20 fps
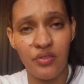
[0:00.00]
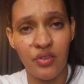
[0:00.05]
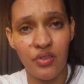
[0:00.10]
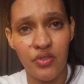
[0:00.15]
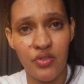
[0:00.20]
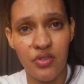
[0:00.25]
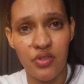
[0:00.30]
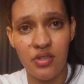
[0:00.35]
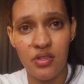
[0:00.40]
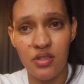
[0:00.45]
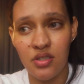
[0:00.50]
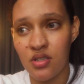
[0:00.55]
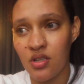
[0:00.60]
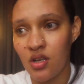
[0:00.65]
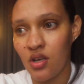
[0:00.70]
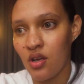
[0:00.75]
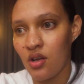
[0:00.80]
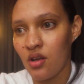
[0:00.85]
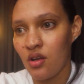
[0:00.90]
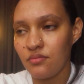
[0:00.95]
filters,
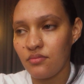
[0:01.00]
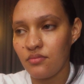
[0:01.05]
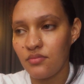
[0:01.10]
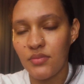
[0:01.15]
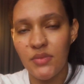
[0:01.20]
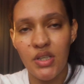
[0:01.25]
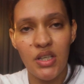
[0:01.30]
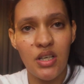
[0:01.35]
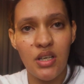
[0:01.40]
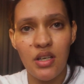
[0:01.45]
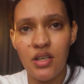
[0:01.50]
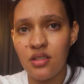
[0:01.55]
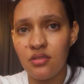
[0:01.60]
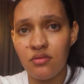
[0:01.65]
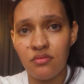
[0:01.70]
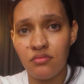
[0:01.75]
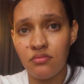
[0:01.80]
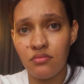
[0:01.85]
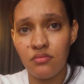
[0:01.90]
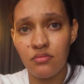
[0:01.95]

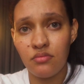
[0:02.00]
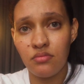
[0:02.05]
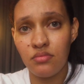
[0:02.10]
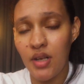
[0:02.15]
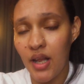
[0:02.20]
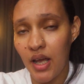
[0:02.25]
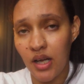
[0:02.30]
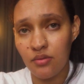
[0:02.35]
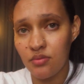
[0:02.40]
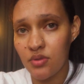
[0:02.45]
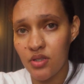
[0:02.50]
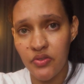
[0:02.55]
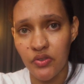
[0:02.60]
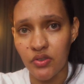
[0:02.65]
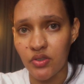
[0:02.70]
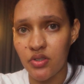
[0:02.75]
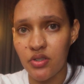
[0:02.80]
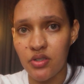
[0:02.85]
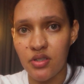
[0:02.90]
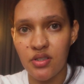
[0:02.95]
in black mist
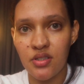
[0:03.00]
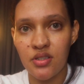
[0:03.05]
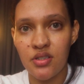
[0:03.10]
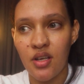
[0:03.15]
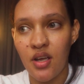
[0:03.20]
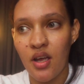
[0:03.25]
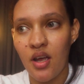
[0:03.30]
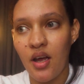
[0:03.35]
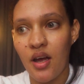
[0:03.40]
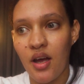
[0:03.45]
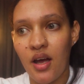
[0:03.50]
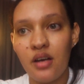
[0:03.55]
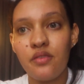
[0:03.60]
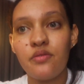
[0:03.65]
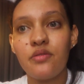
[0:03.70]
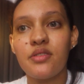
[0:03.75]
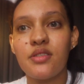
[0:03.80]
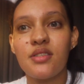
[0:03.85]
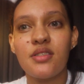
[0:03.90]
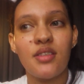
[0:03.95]
filters, I
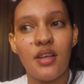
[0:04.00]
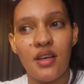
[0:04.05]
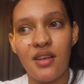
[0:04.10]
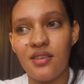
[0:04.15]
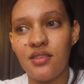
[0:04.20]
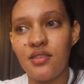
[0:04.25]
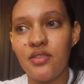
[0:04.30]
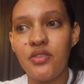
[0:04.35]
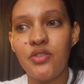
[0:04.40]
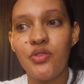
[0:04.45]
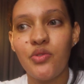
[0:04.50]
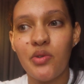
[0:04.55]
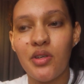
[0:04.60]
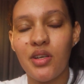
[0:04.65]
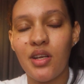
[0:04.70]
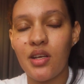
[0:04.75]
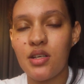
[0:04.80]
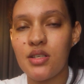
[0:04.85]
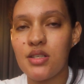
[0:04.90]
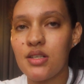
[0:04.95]
would say you
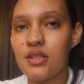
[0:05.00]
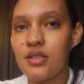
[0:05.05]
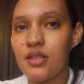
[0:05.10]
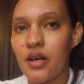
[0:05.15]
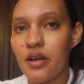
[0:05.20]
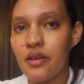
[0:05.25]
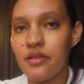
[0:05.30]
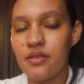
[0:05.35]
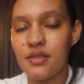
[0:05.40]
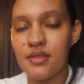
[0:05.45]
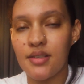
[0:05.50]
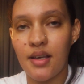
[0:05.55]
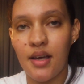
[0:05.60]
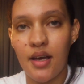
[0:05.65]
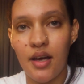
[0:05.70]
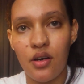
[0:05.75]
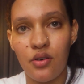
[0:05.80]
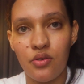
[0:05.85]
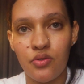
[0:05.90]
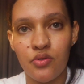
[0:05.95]
could actually try this
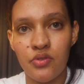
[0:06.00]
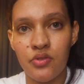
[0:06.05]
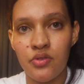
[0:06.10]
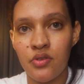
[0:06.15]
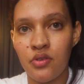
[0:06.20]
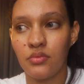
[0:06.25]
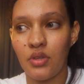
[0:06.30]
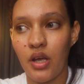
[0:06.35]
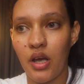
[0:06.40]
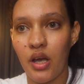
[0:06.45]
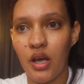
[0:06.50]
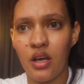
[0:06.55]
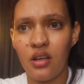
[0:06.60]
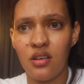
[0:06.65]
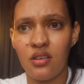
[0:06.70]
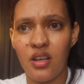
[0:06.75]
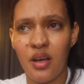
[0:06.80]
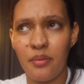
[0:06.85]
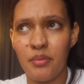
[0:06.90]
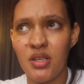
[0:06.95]
out.
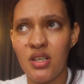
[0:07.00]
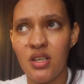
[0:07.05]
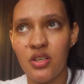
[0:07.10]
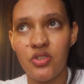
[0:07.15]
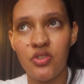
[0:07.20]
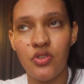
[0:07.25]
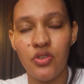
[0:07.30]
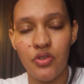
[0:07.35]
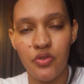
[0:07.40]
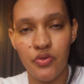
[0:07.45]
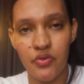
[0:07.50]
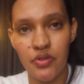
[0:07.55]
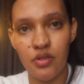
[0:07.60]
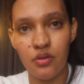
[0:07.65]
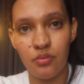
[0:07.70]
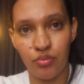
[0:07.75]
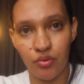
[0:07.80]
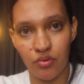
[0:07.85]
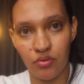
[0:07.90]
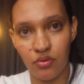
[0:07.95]
And it's
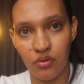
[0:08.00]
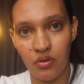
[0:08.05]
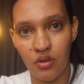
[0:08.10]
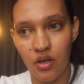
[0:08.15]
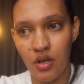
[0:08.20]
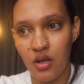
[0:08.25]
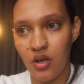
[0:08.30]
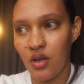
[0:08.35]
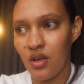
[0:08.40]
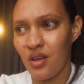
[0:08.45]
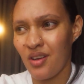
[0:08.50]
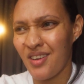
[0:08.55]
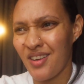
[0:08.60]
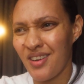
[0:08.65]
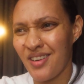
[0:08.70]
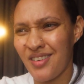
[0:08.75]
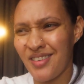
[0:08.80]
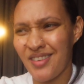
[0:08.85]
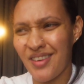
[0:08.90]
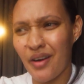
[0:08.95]
usable.
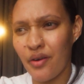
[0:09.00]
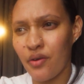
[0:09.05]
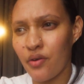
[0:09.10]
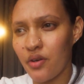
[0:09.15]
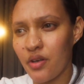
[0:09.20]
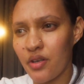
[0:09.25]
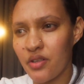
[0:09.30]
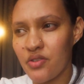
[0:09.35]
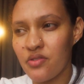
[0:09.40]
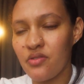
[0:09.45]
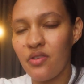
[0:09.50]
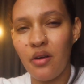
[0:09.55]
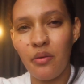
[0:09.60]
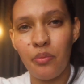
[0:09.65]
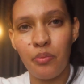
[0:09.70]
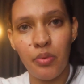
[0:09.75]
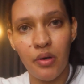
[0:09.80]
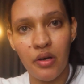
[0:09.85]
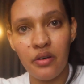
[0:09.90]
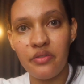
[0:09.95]
Now, it's
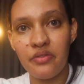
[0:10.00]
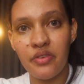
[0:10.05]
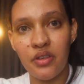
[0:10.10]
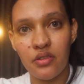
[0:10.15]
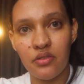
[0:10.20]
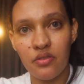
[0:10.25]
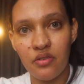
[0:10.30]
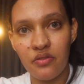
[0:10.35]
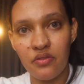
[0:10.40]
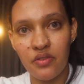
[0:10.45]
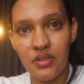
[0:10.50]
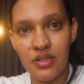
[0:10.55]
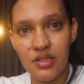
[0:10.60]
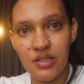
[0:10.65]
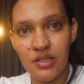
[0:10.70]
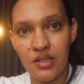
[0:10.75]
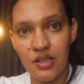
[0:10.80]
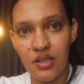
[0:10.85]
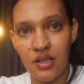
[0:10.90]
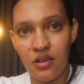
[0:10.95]
not perfect,
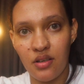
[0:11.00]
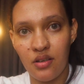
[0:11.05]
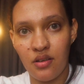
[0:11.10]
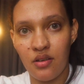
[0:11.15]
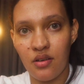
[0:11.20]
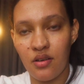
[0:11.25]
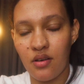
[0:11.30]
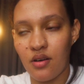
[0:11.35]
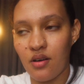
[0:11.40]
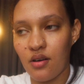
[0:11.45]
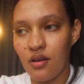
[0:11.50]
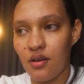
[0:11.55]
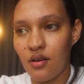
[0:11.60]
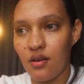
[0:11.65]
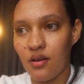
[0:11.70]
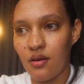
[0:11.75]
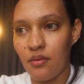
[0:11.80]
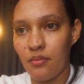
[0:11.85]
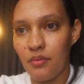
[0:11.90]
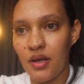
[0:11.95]
obviously,
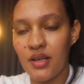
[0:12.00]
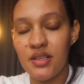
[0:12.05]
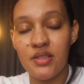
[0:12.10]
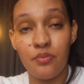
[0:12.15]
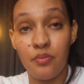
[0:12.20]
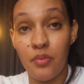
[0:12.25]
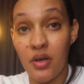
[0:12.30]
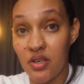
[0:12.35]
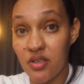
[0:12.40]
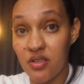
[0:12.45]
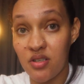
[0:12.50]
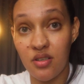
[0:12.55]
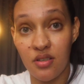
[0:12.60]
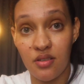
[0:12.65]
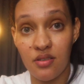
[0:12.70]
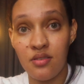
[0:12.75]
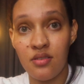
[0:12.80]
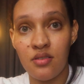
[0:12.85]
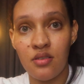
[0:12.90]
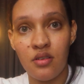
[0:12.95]
as
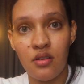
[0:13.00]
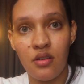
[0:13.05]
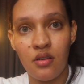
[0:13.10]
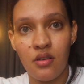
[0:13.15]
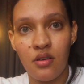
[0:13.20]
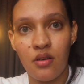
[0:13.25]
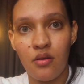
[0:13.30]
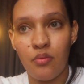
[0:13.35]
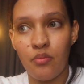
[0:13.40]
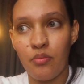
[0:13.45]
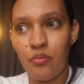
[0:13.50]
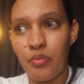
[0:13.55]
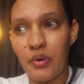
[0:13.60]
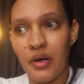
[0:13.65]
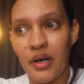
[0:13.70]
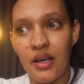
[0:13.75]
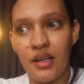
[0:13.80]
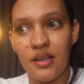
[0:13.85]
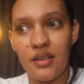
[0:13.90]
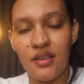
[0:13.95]
mentioned,
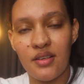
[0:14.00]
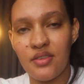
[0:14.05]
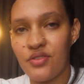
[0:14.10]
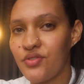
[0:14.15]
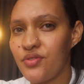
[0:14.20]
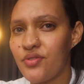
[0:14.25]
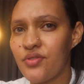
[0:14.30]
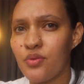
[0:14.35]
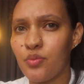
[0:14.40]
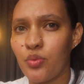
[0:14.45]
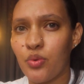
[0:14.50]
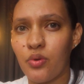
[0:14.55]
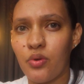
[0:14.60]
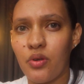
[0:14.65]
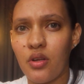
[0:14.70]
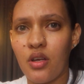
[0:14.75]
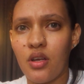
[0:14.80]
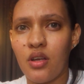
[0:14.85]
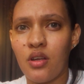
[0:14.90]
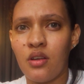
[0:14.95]
but it's
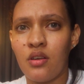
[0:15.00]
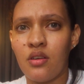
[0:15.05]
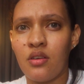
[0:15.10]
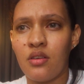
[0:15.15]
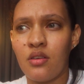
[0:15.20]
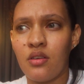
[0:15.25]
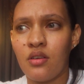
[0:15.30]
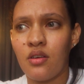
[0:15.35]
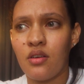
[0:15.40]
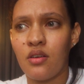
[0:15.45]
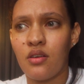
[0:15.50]
usable. And